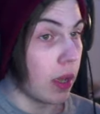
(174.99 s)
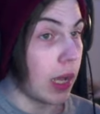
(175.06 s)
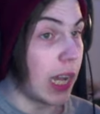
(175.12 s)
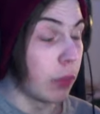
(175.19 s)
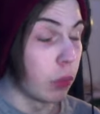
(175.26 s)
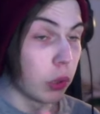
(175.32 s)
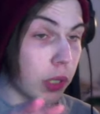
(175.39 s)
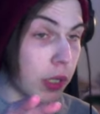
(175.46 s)
I
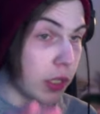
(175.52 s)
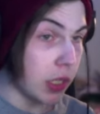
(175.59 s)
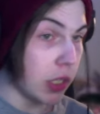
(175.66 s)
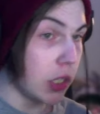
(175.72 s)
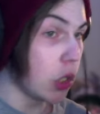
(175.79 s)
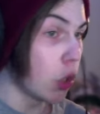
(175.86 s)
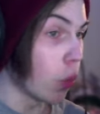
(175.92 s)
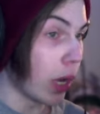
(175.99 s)
will
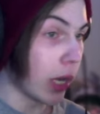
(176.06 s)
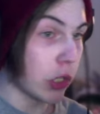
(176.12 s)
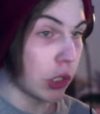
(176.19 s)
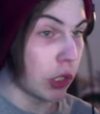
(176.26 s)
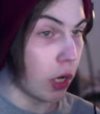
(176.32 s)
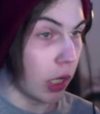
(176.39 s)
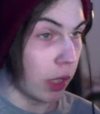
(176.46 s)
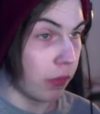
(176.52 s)
continue watching
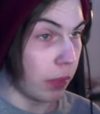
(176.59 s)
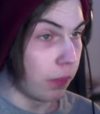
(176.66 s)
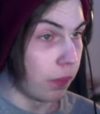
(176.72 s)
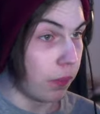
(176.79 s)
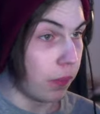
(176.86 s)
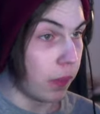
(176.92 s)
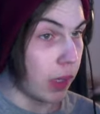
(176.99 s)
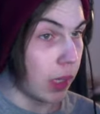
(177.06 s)
all of them,
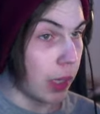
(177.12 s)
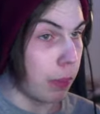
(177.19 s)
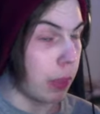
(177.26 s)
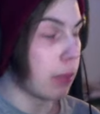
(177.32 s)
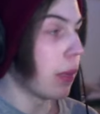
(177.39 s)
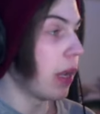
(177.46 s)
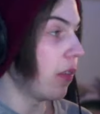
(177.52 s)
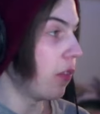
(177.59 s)
but
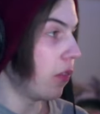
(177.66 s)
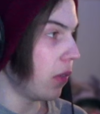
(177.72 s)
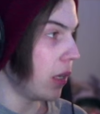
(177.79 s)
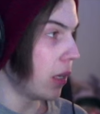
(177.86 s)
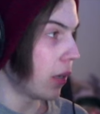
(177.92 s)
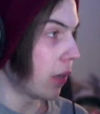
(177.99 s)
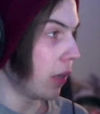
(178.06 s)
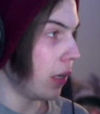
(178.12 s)
my
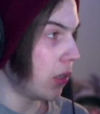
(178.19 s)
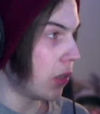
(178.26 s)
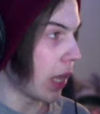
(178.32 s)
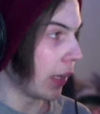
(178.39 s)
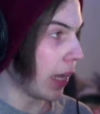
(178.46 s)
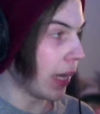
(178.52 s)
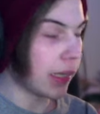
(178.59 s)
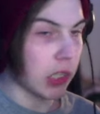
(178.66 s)
fear is that
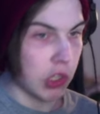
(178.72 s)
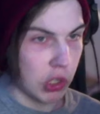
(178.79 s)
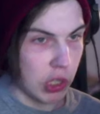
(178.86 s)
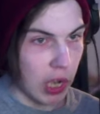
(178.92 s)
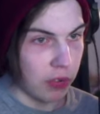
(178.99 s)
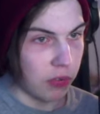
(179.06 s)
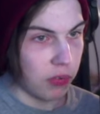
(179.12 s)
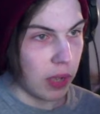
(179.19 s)
like the
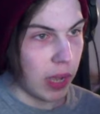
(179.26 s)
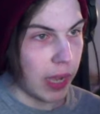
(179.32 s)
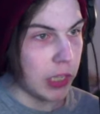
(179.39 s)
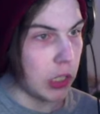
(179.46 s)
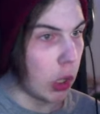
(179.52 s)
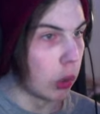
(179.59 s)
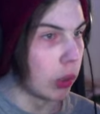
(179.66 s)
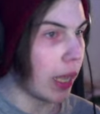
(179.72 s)
stuff I
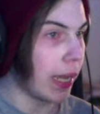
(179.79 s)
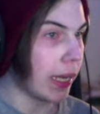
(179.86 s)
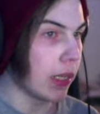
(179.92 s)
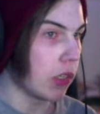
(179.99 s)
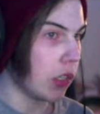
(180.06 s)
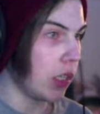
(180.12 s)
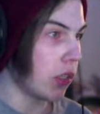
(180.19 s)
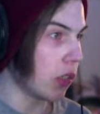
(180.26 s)
don't like in
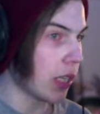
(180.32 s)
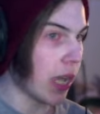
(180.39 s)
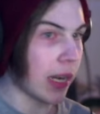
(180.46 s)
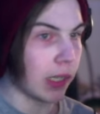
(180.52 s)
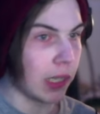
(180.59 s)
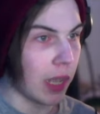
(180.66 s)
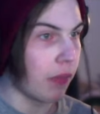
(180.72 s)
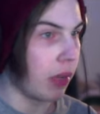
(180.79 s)
season 10,
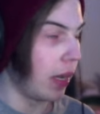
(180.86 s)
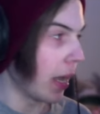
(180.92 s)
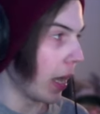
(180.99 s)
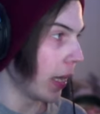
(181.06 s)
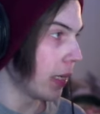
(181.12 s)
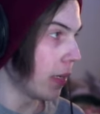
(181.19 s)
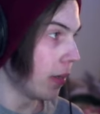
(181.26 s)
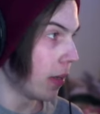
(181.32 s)
11,
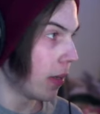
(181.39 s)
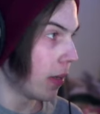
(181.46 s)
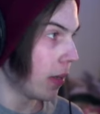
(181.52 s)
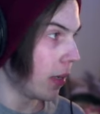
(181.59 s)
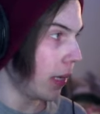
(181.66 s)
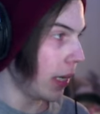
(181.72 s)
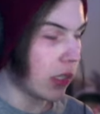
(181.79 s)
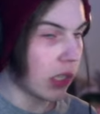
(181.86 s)
9
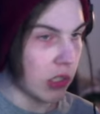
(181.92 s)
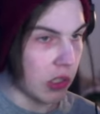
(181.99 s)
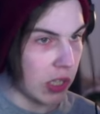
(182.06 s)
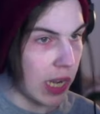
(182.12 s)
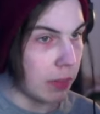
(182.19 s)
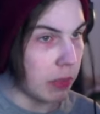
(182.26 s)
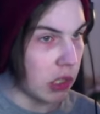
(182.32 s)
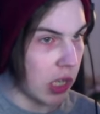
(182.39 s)
is the
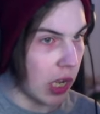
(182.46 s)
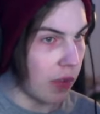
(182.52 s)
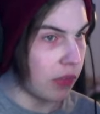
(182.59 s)
same stuff